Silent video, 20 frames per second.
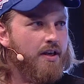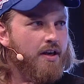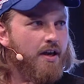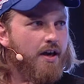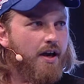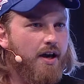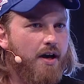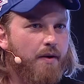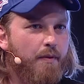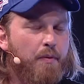
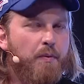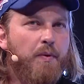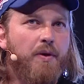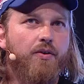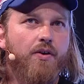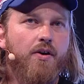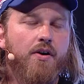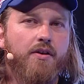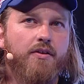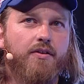When we
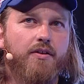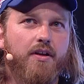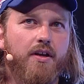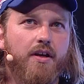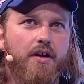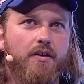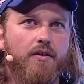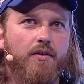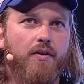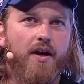talked,
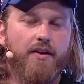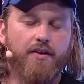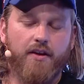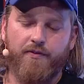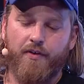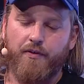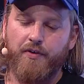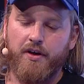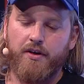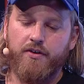you had that
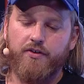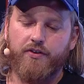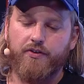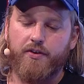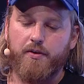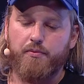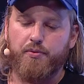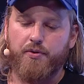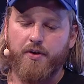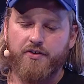very
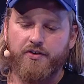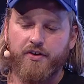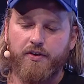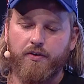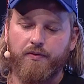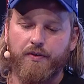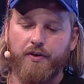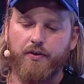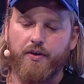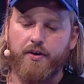interesting project you
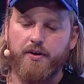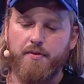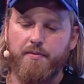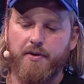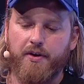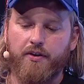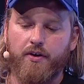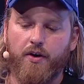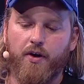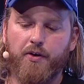were talking
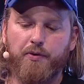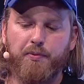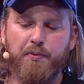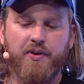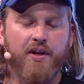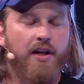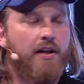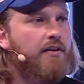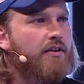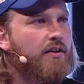about,
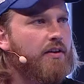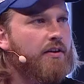hospitality